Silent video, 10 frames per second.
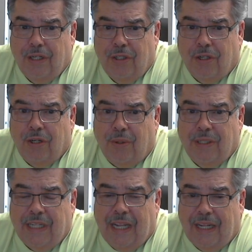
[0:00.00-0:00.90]
you're
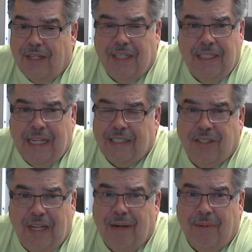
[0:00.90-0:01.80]
going to hell, and that's
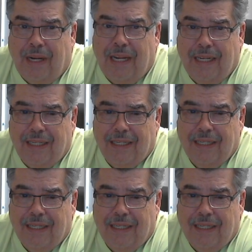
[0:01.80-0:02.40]
not right.